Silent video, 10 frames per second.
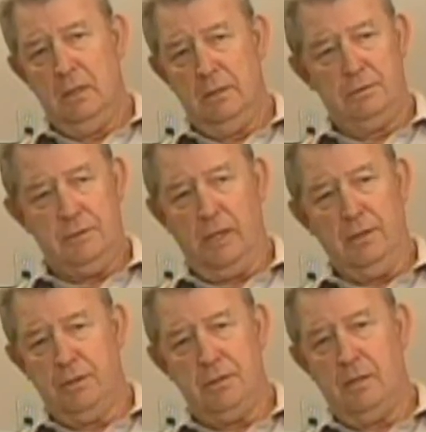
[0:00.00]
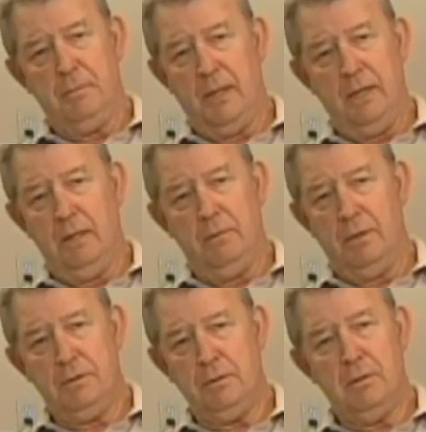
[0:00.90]
sell to somebody that
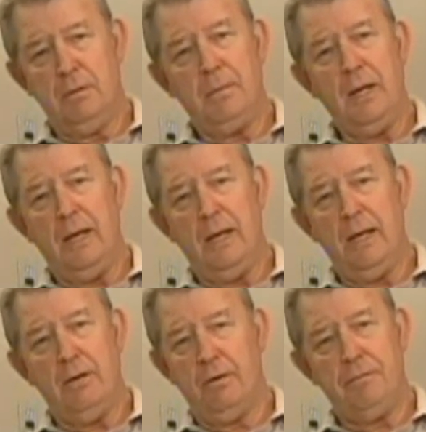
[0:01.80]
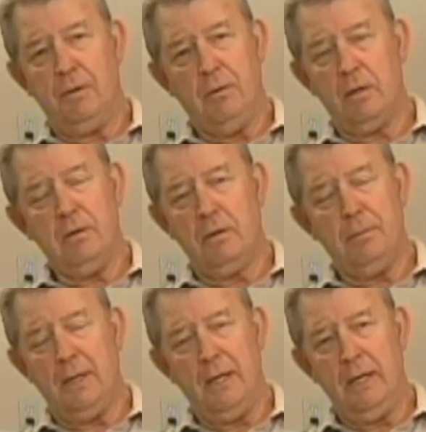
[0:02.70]
wasn't going to buy, or if they were going to
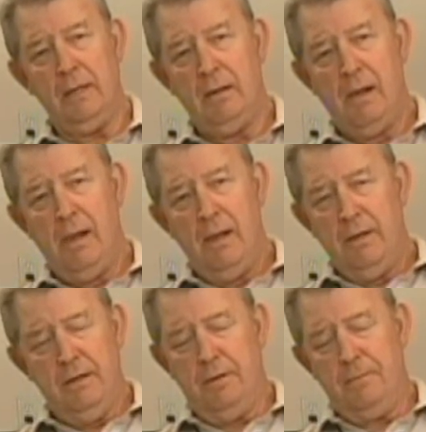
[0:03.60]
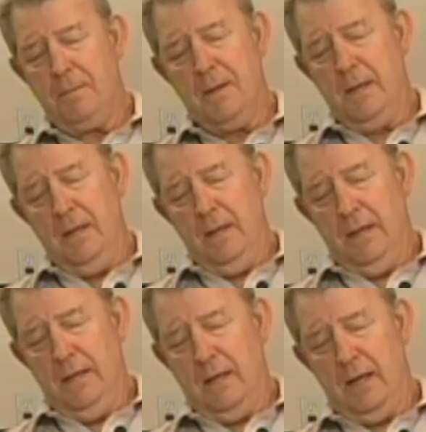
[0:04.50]
buy, you know,
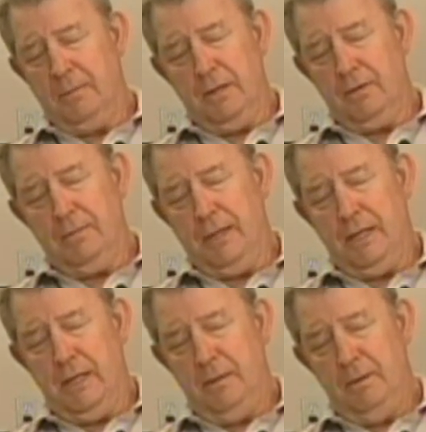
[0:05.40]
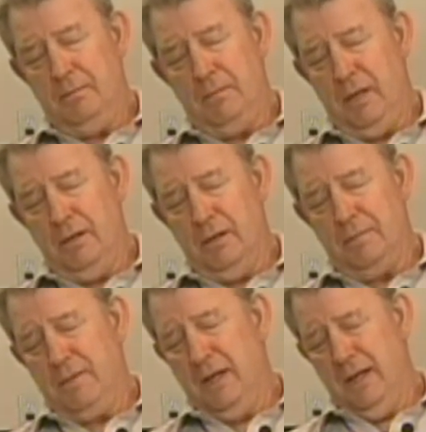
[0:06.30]
I'm not going to make any money on it.
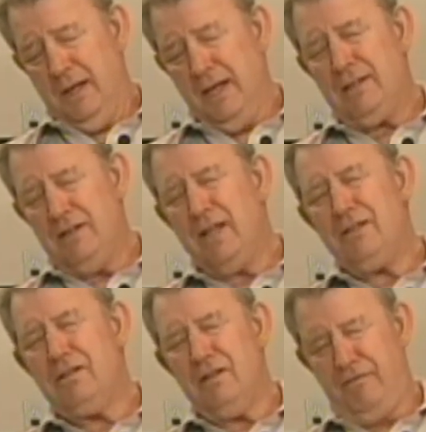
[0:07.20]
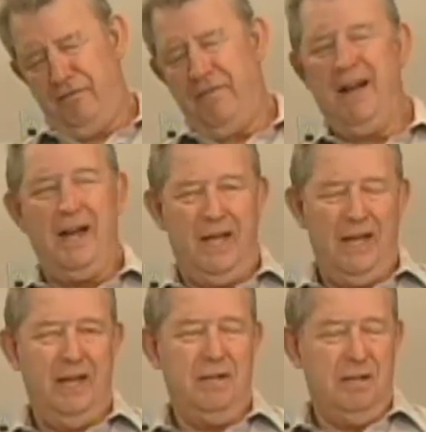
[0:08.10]
Let's
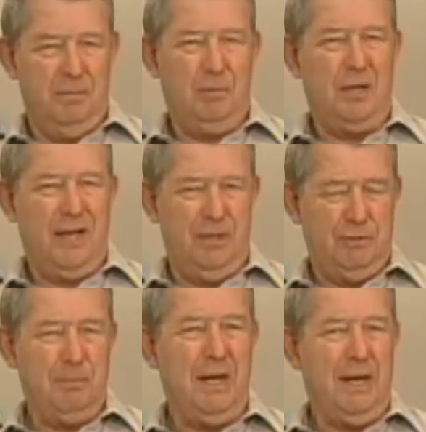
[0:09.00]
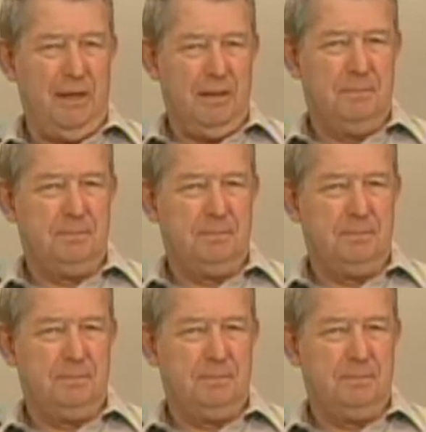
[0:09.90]
define a price buyer.